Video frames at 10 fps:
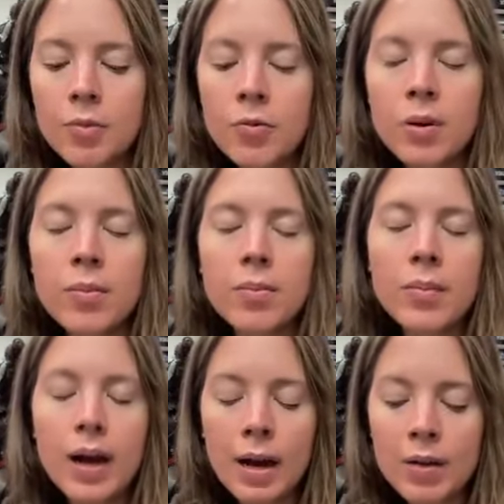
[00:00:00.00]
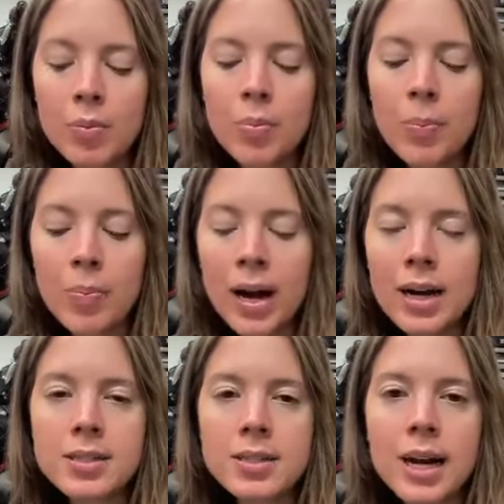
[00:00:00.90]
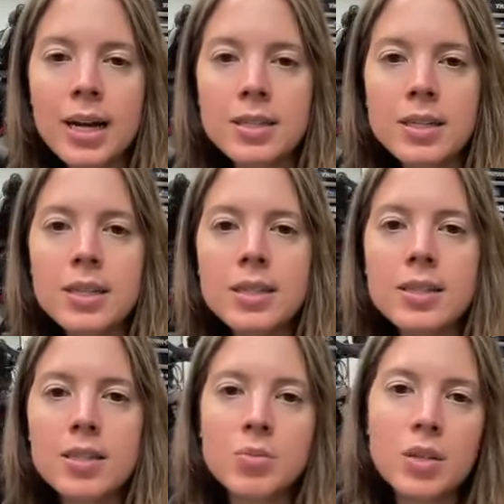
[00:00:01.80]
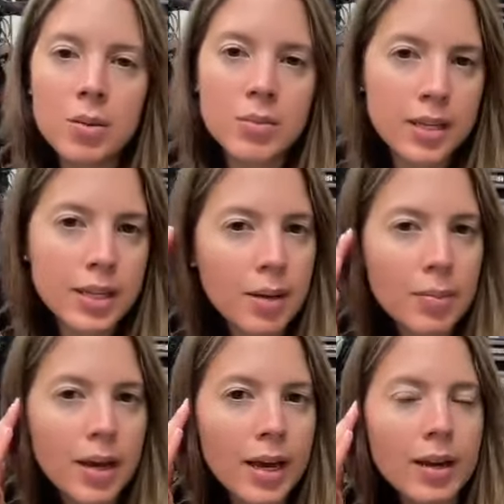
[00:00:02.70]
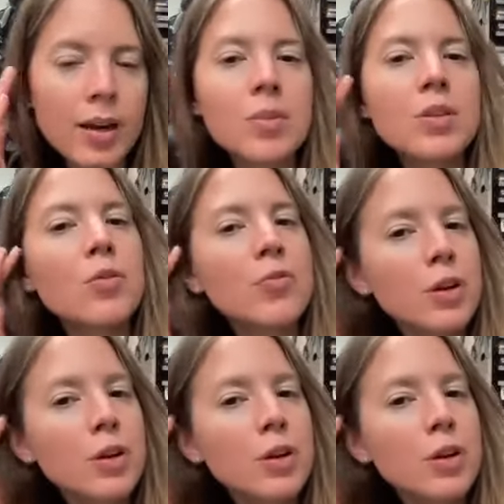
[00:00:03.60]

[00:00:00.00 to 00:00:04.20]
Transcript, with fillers: From having past accidents, sometimes I get in my head and I'm a little